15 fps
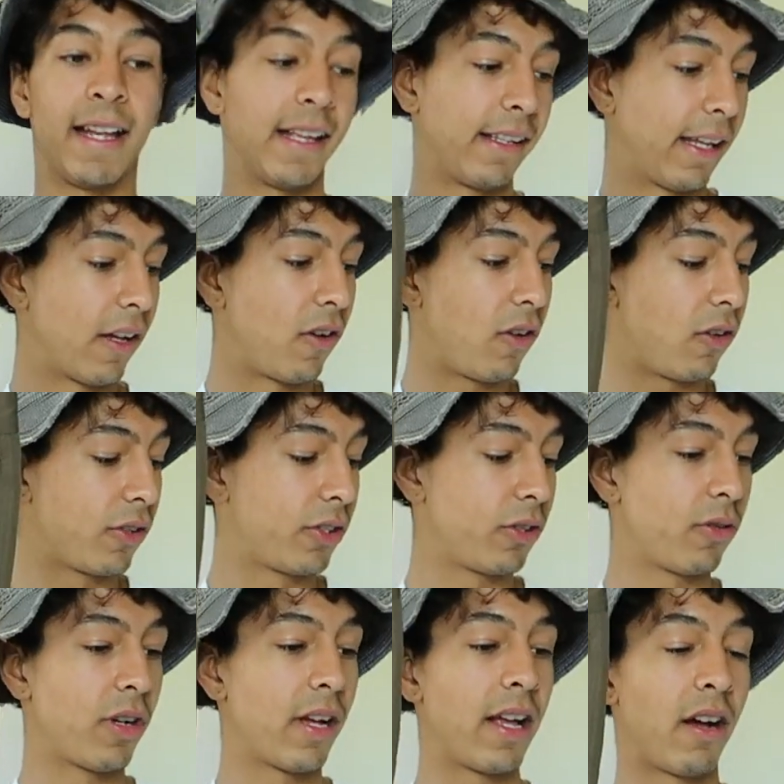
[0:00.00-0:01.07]
And they
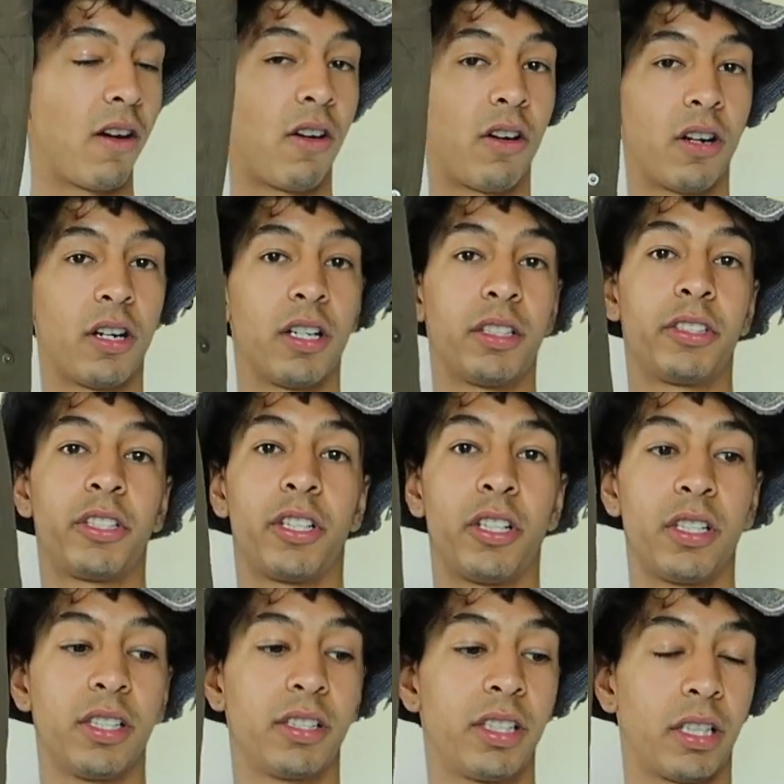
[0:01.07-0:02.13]
also are
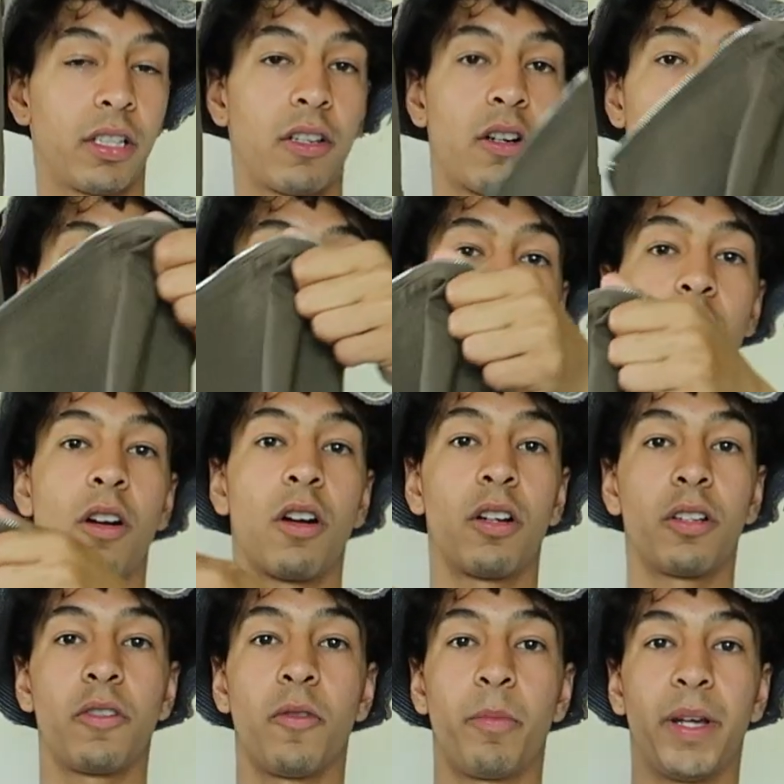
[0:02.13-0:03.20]
turned into
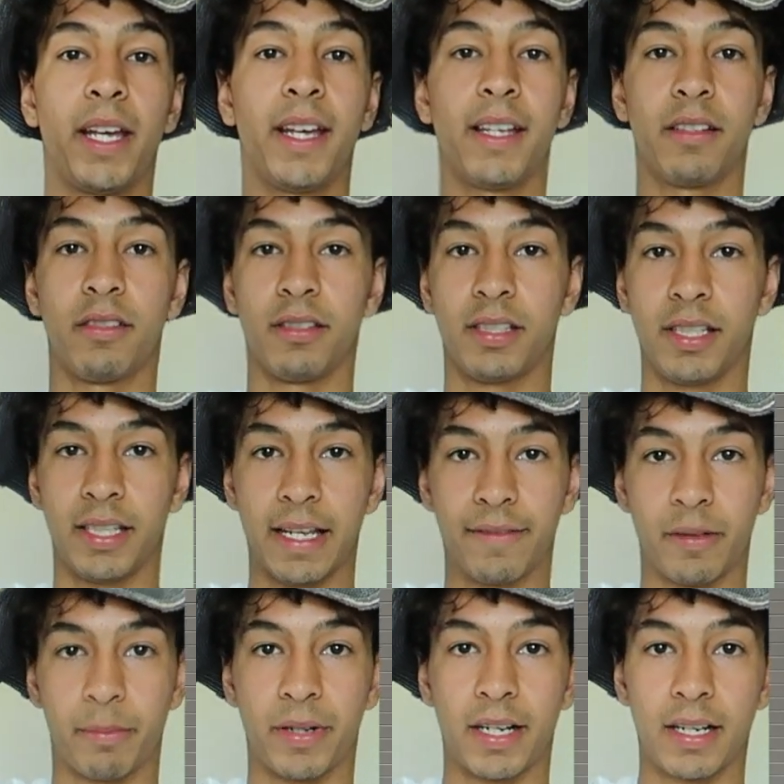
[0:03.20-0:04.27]
cargo pants. You can see they have
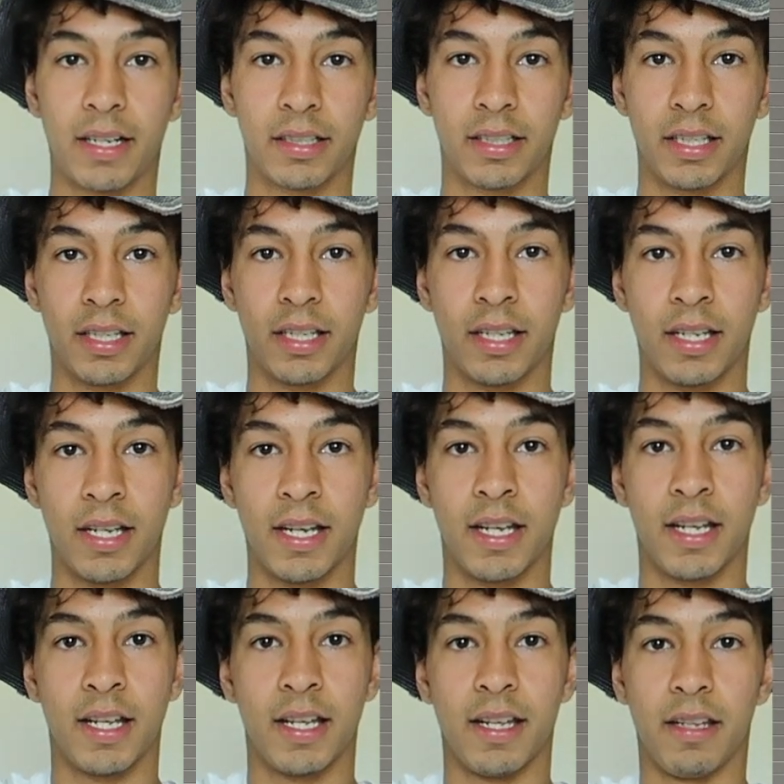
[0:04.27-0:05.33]
a pocket
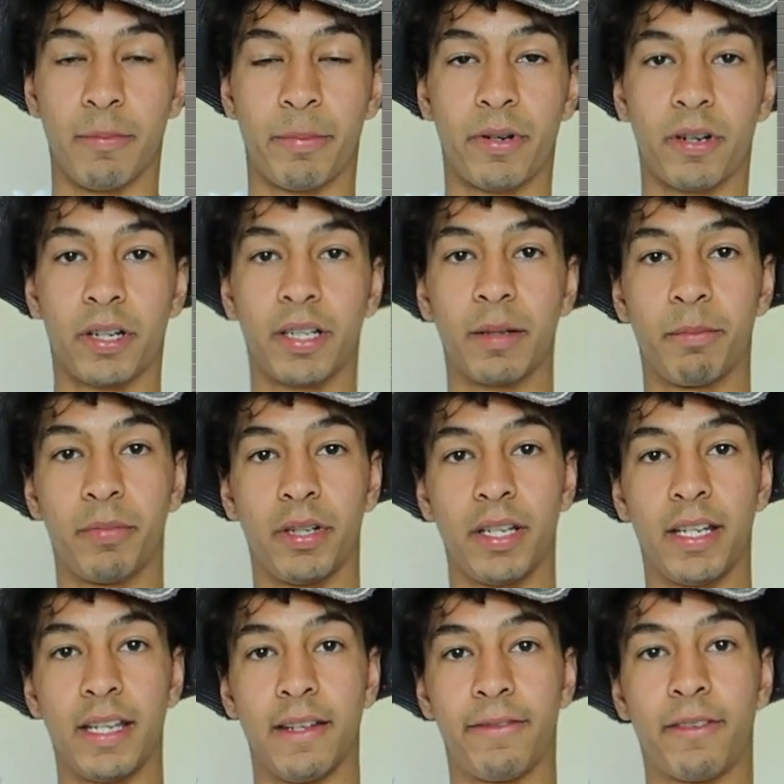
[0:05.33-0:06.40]
and the pocket,
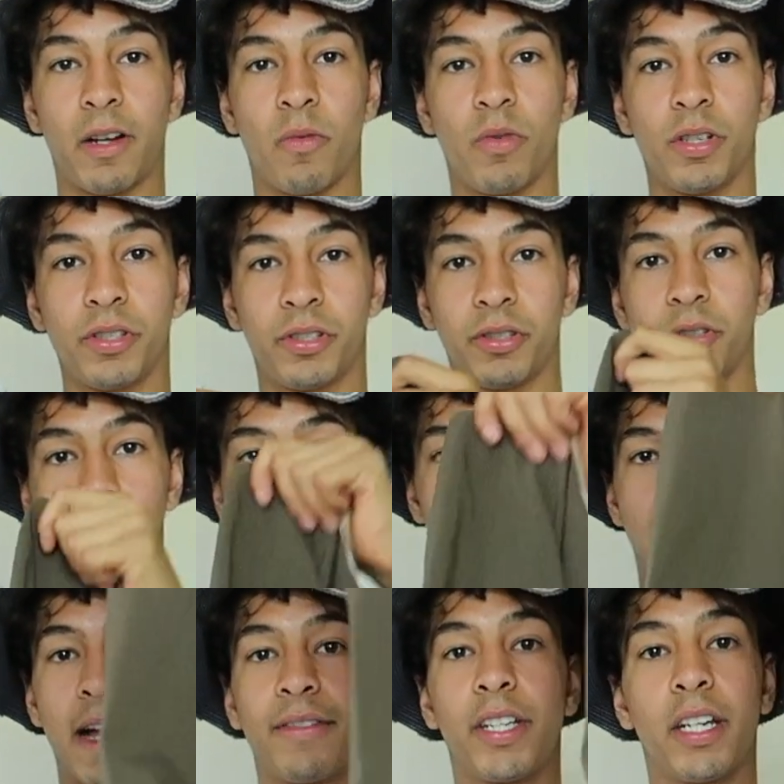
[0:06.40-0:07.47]
but if I want to,
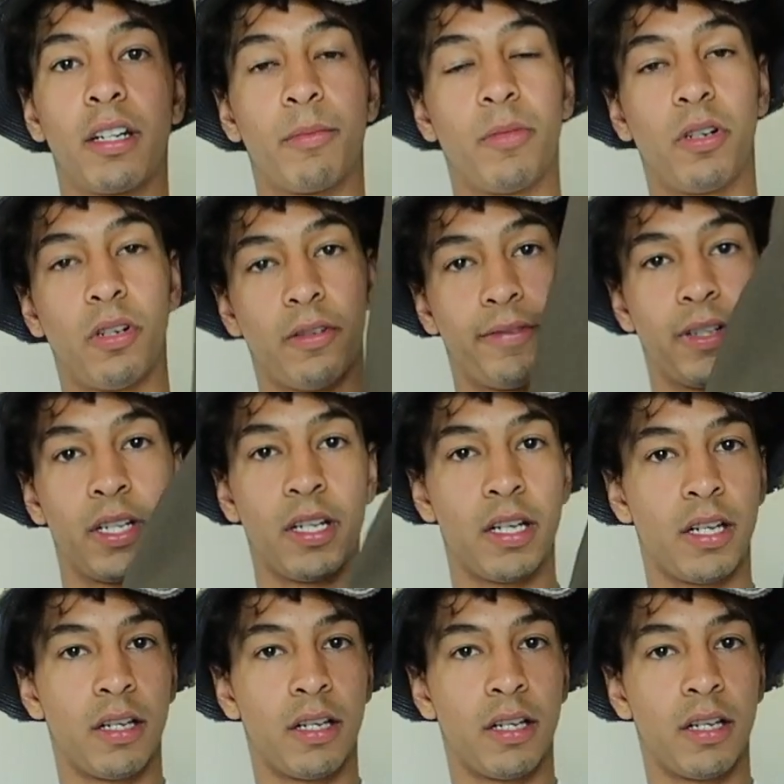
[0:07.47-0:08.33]
now I've taken them off